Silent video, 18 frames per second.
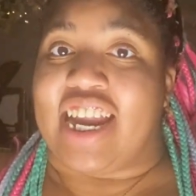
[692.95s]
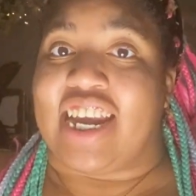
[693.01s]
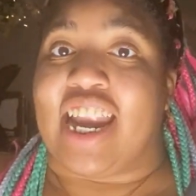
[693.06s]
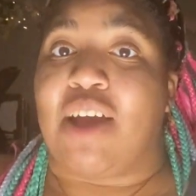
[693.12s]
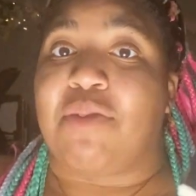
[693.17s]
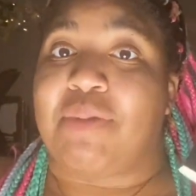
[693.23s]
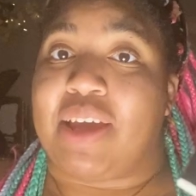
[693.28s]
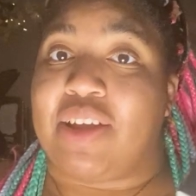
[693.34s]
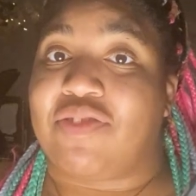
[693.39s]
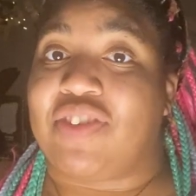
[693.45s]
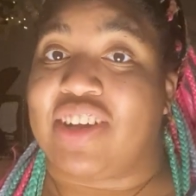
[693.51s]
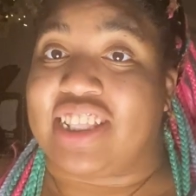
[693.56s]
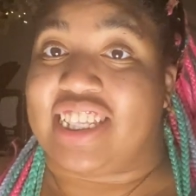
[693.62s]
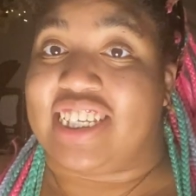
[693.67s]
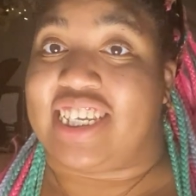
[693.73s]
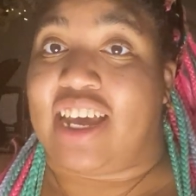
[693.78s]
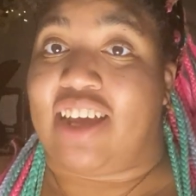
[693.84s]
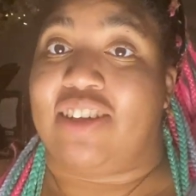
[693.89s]
Now, Man Fuck
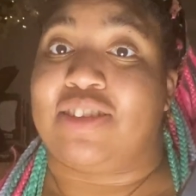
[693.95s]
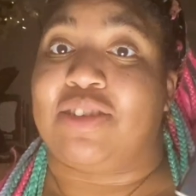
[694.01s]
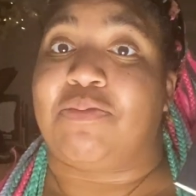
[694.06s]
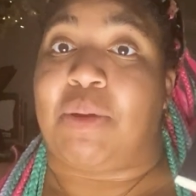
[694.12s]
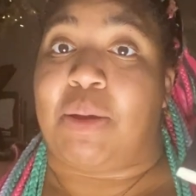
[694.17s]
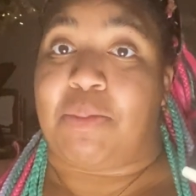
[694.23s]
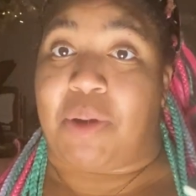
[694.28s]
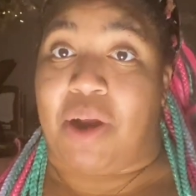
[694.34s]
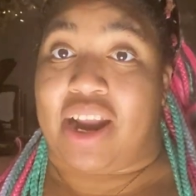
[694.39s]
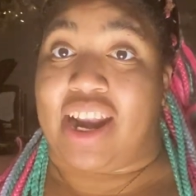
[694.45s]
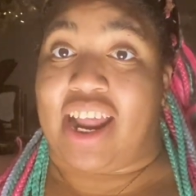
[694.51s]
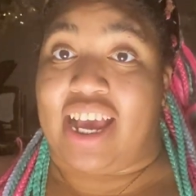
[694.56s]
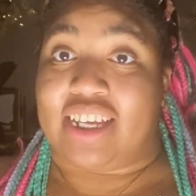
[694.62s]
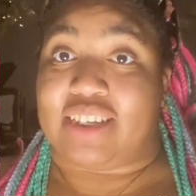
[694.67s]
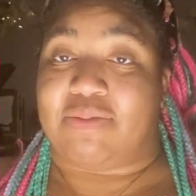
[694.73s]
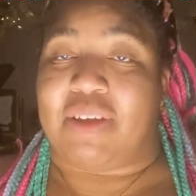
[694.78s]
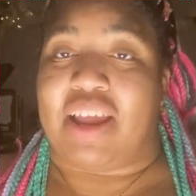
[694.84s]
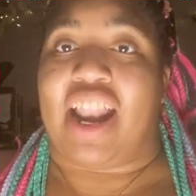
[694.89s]
This House by Brian
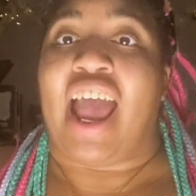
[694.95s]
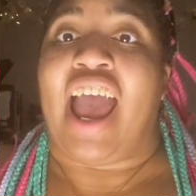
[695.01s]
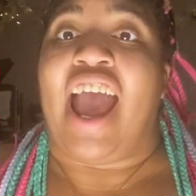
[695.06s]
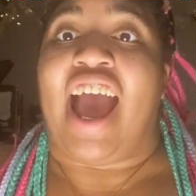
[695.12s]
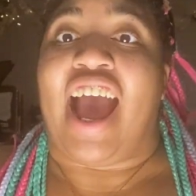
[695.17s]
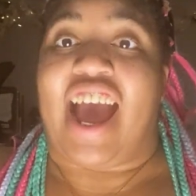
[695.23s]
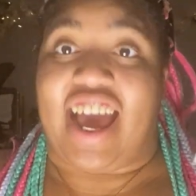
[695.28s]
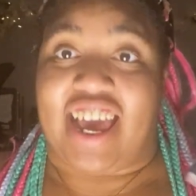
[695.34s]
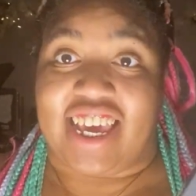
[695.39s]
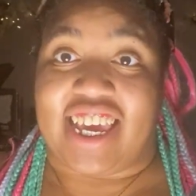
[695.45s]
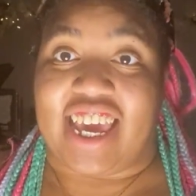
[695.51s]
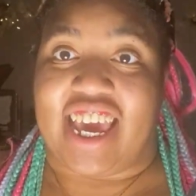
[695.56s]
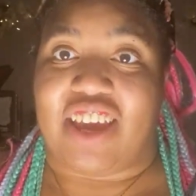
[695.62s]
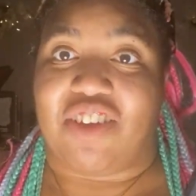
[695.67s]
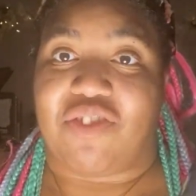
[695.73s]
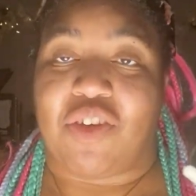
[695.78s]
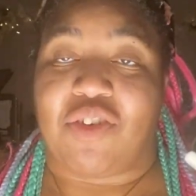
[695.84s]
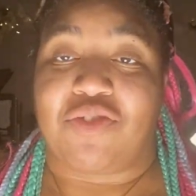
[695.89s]
Asman, I
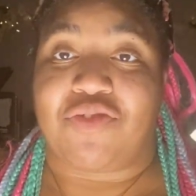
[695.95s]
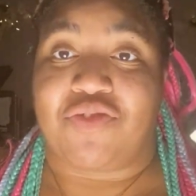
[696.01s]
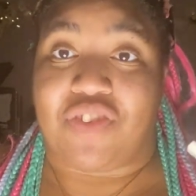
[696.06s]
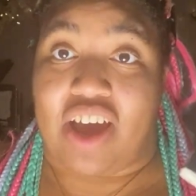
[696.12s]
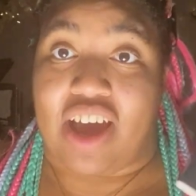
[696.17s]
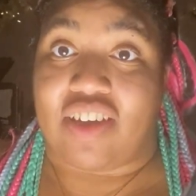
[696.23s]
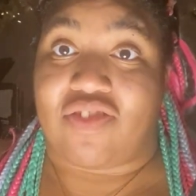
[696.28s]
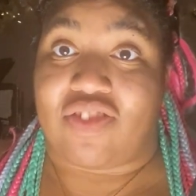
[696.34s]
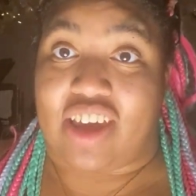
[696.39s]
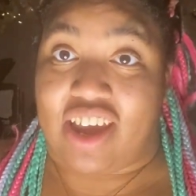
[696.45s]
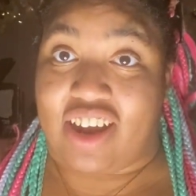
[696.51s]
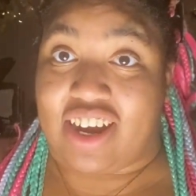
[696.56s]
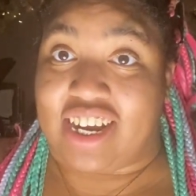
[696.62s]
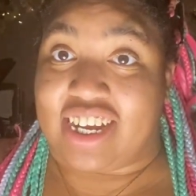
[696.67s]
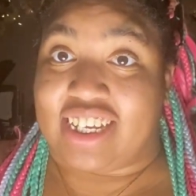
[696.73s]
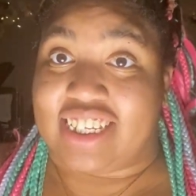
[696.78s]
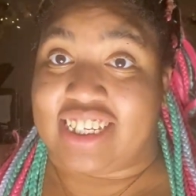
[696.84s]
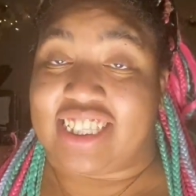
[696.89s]
gave 5
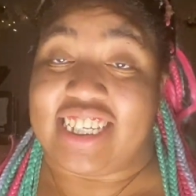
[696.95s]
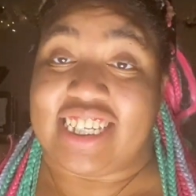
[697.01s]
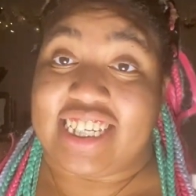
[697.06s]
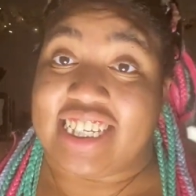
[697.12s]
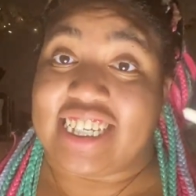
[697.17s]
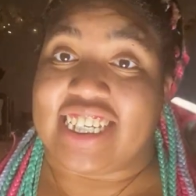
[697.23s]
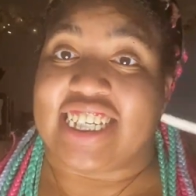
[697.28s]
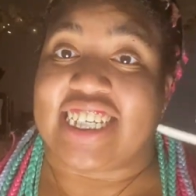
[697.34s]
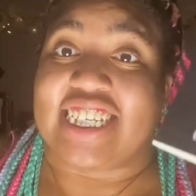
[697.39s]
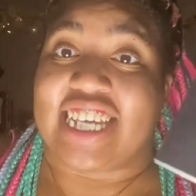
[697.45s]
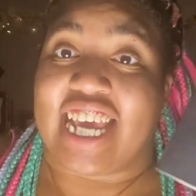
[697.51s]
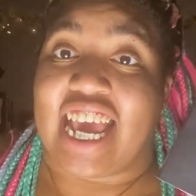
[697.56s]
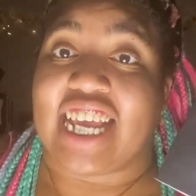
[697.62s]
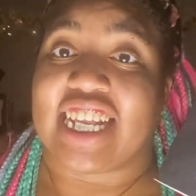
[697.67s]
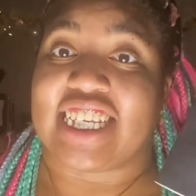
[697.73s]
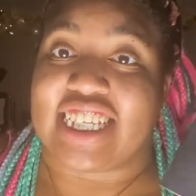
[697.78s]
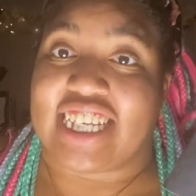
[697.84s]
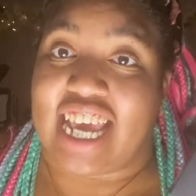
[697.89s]
carrots. This is a
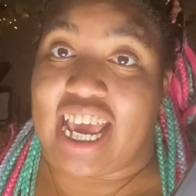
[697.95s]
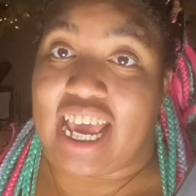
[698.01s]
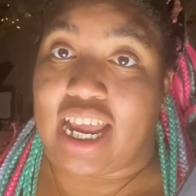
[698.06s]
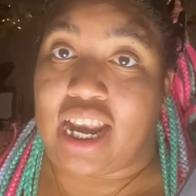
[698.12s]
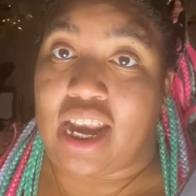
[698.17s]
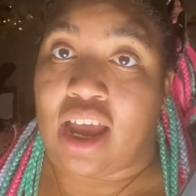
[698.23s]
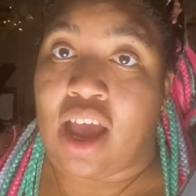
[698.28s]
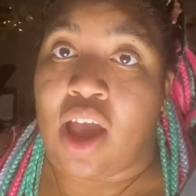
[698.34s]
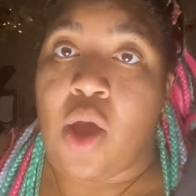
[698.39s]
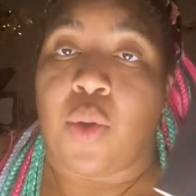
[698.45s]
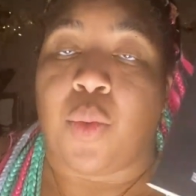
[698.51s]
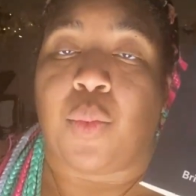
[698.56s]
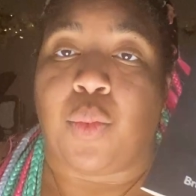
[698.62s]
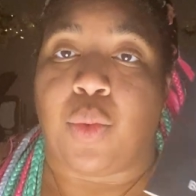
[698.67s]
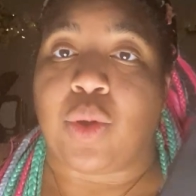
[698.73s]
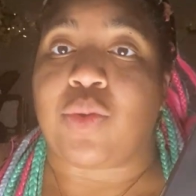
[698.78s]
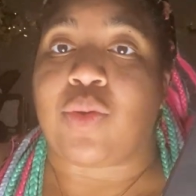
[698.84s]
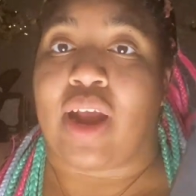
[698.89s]
10/10,
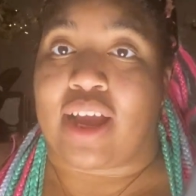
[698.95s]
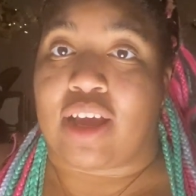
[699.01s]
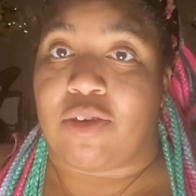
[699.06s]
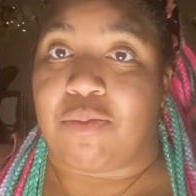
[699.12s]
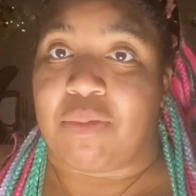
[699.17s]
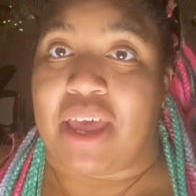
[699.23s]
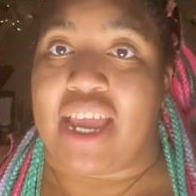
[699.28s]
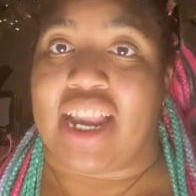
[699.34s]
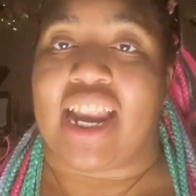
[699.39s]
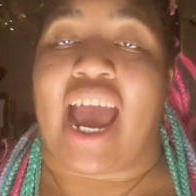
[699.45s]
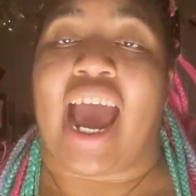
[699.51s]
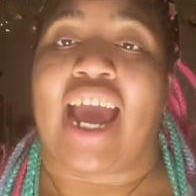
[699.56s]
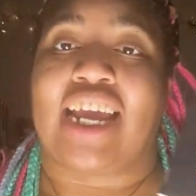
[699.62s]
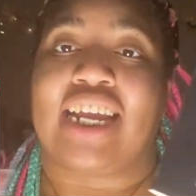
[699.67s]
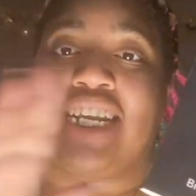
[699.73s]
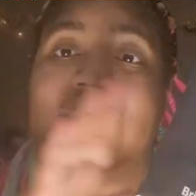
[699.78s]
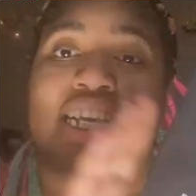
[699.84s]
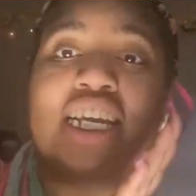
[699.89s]
would recommend.
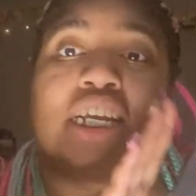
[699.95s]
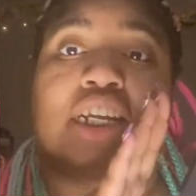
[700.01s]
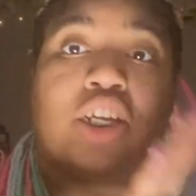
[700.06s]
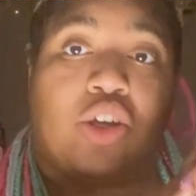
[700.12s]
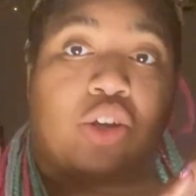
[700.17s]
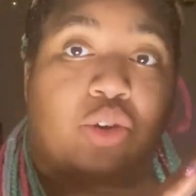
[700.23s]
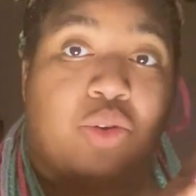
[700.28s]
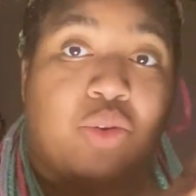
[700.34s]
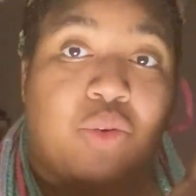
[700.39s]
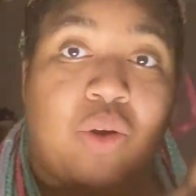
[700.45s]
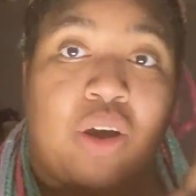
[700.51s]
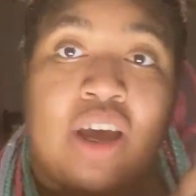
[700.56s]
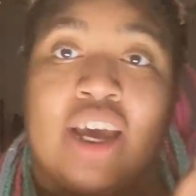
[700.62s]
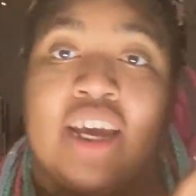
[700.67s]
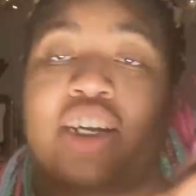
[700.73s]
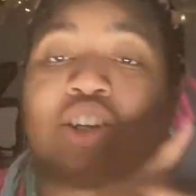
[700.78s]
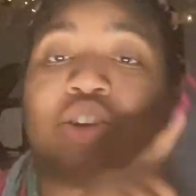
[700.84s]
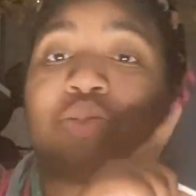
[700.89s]
I need you
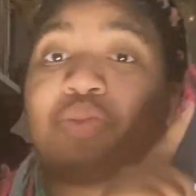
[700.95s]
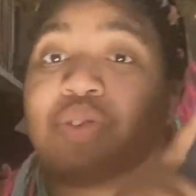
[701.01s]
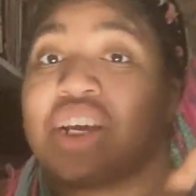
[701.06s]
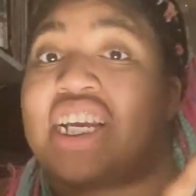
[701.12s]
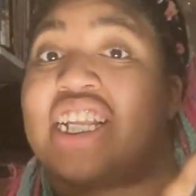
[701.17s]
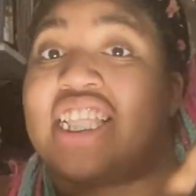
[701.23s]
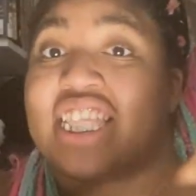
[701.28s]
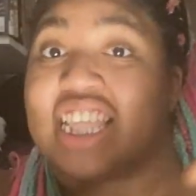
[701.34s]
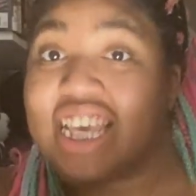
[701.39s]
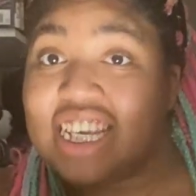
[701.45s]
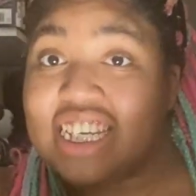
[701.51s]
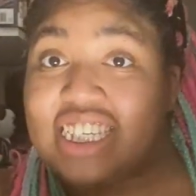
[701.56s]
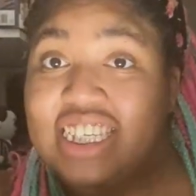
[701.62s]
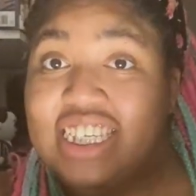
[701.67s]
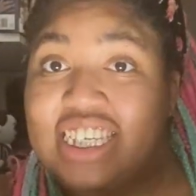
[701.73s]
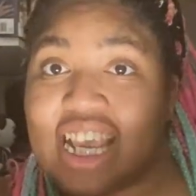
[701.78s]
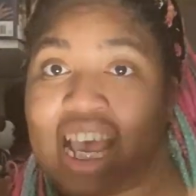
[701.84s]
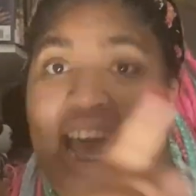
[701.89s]
to read
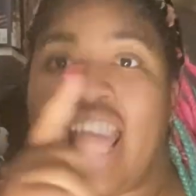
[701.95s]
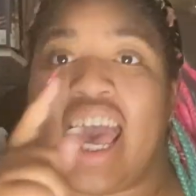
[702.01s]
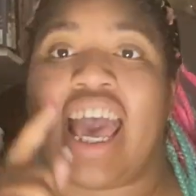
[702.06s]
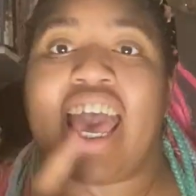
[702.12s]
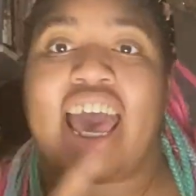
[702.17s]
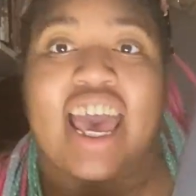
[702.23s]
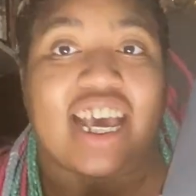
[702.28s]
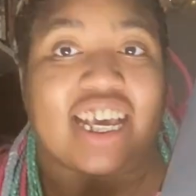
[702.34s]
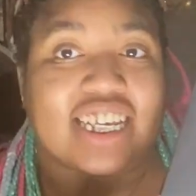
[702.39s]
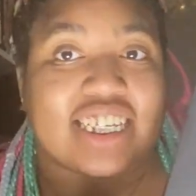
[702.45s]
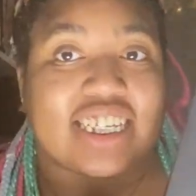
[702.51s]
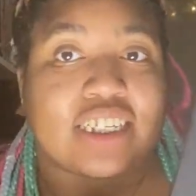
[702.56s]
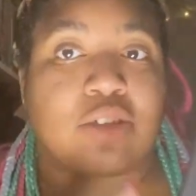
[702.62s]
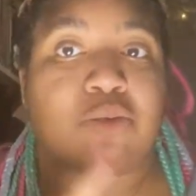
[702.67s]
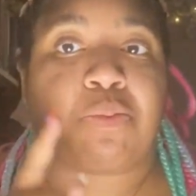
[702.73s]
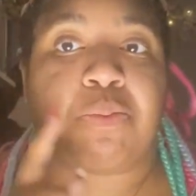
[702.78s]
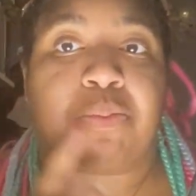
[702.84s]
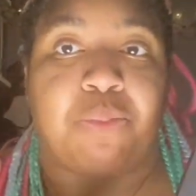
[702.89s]
this
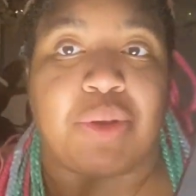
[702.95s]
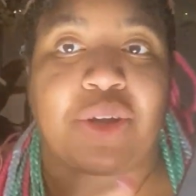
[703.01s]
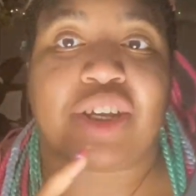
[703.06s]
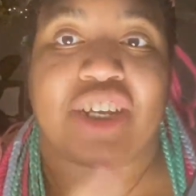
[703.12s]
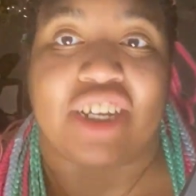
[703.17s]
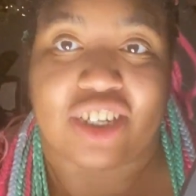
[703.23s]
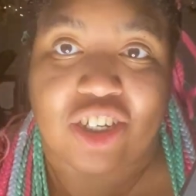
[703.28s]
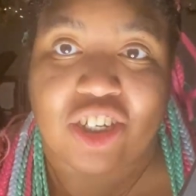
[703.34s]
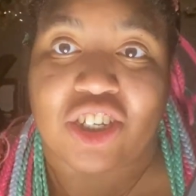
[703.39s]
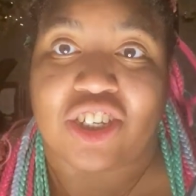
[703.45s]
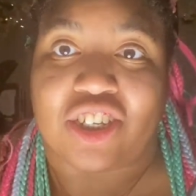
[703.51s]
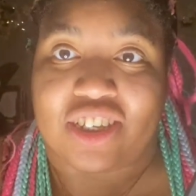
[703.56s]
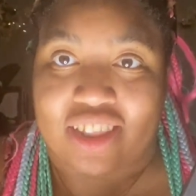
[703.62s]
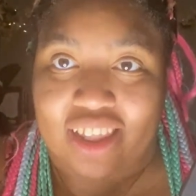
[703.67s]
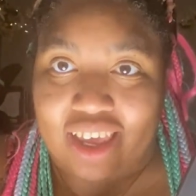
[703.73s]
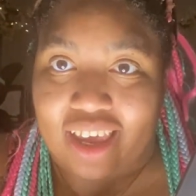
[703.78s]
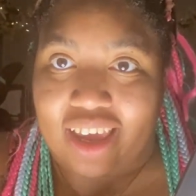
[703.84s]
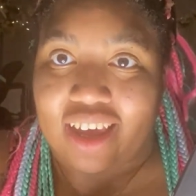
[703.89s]

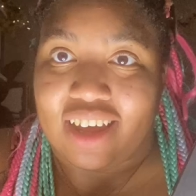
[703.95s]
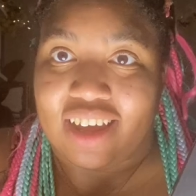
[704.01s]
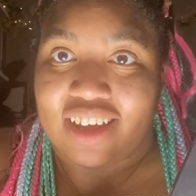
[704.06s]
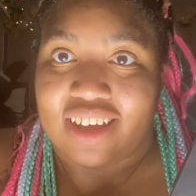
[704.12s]
expeditiously.